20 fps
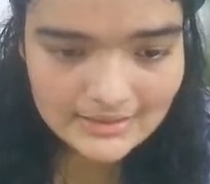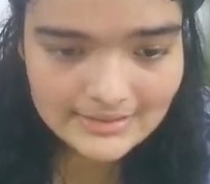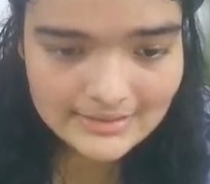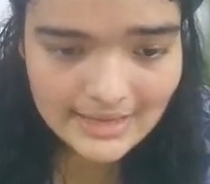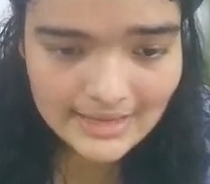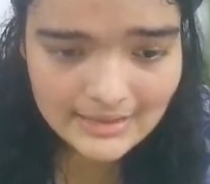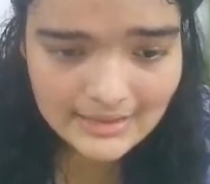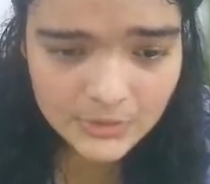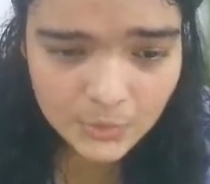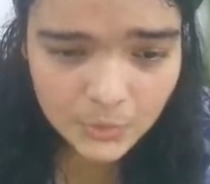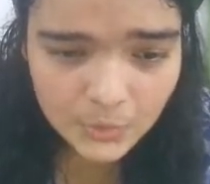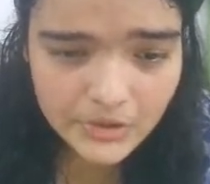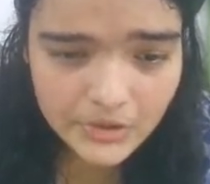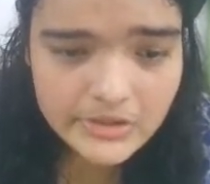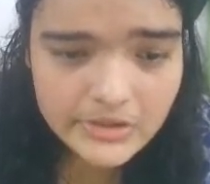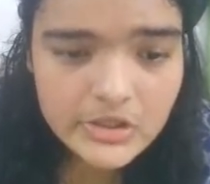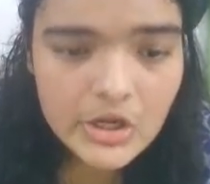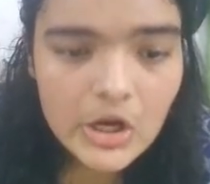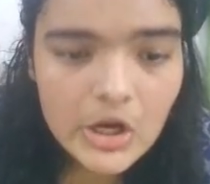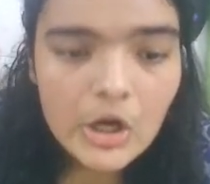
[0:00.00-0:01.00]
that it
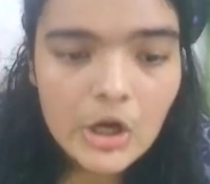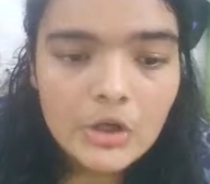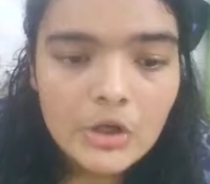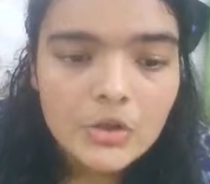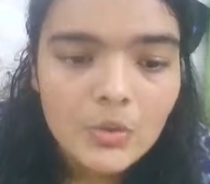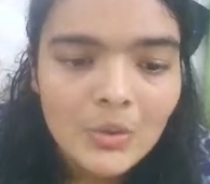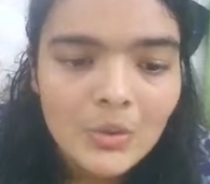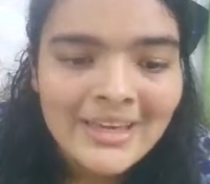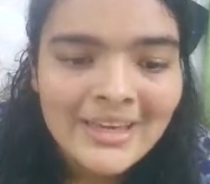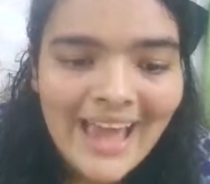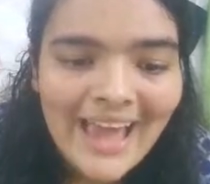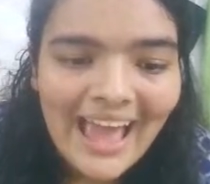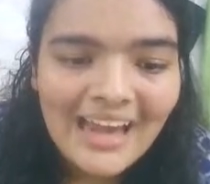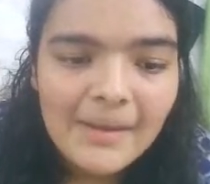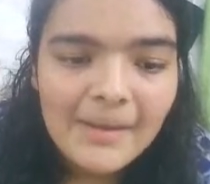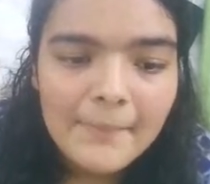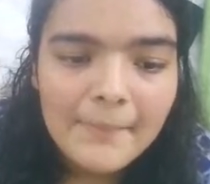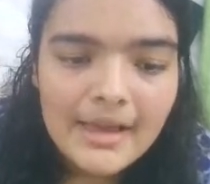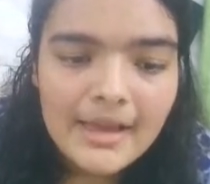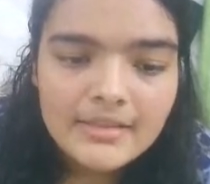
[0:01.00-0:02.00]
works. You
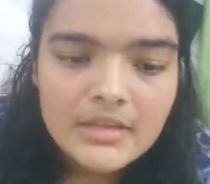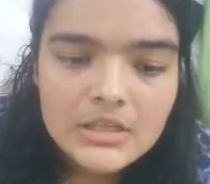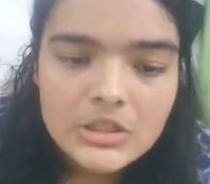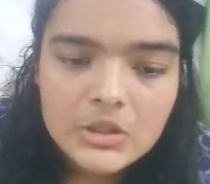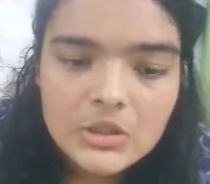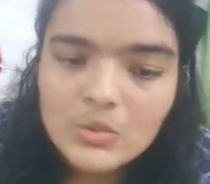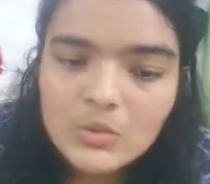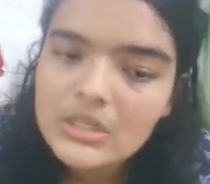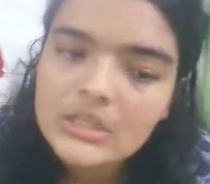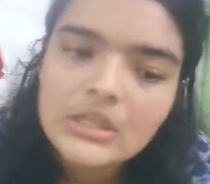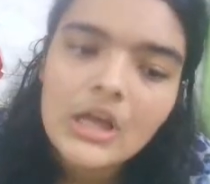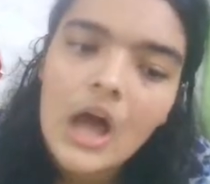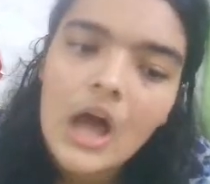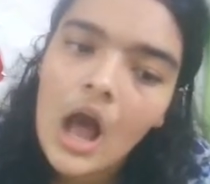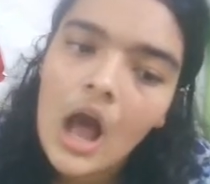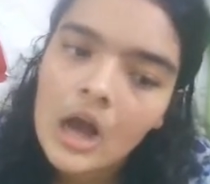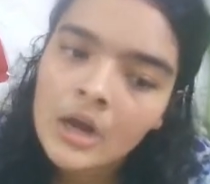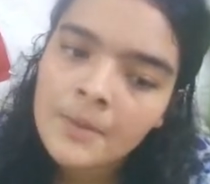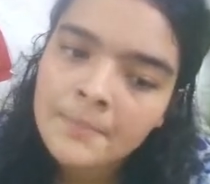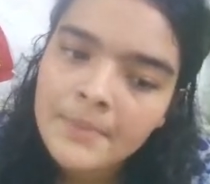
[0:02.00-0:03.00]
can make this using the
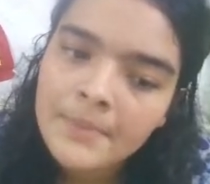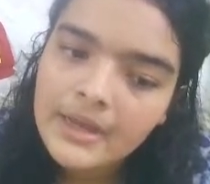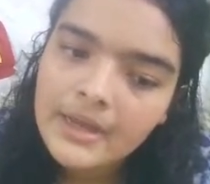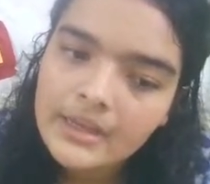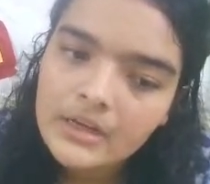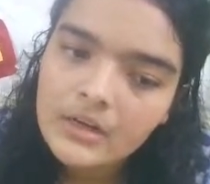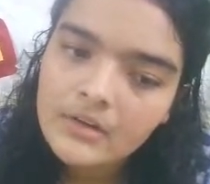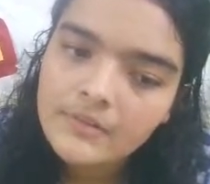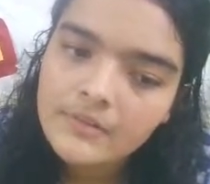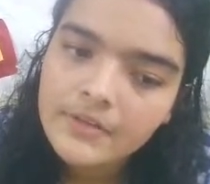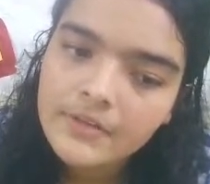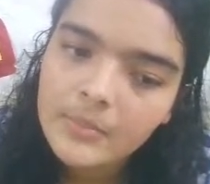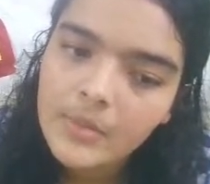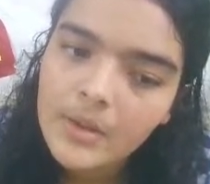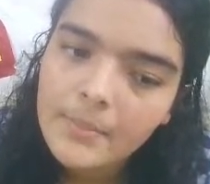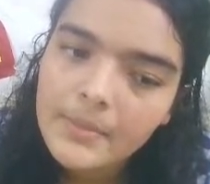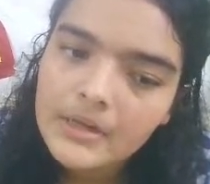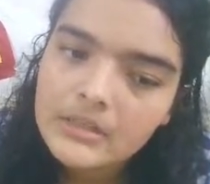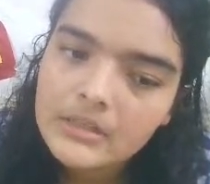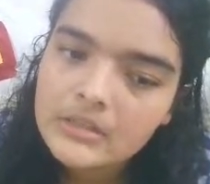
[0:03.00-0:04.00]
Arc plugin in
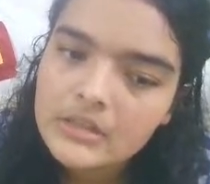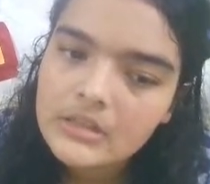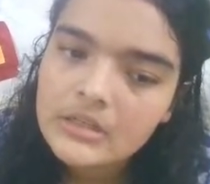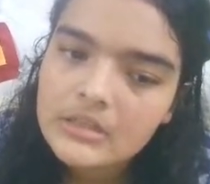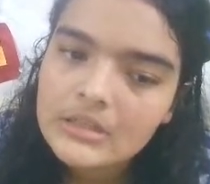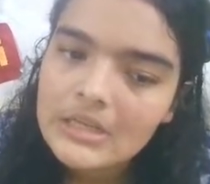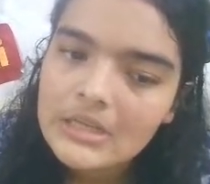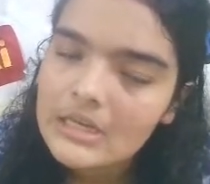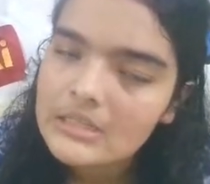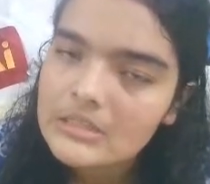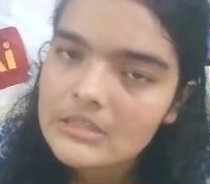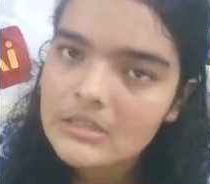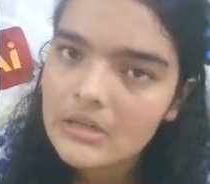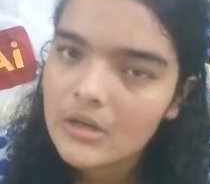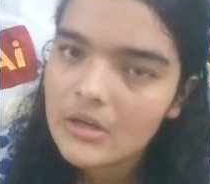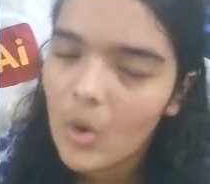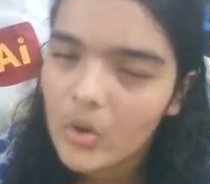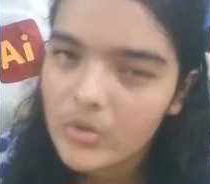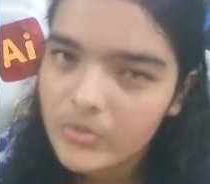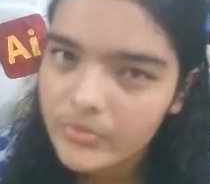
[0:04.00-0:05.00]
Figma, but it takes a
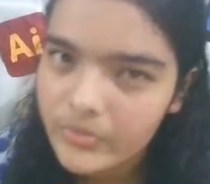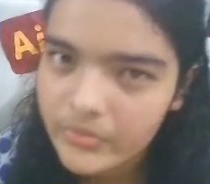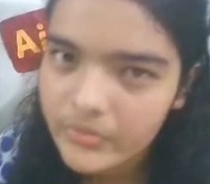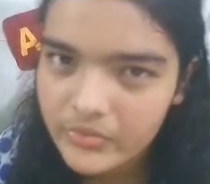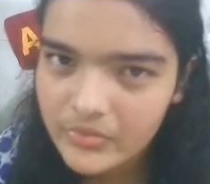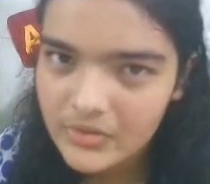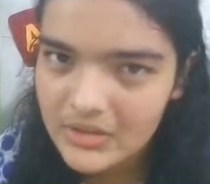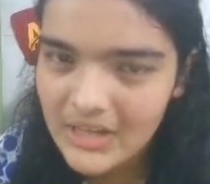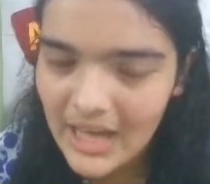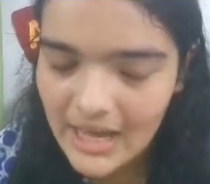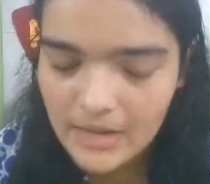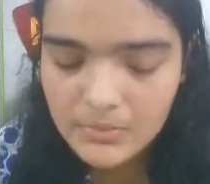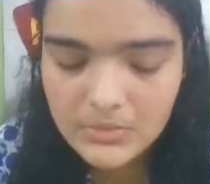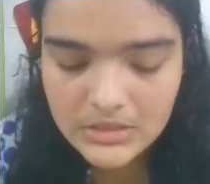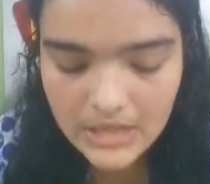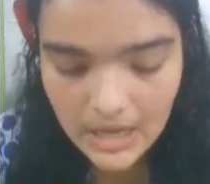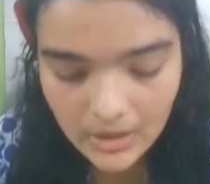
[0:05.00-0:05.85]
lot of times,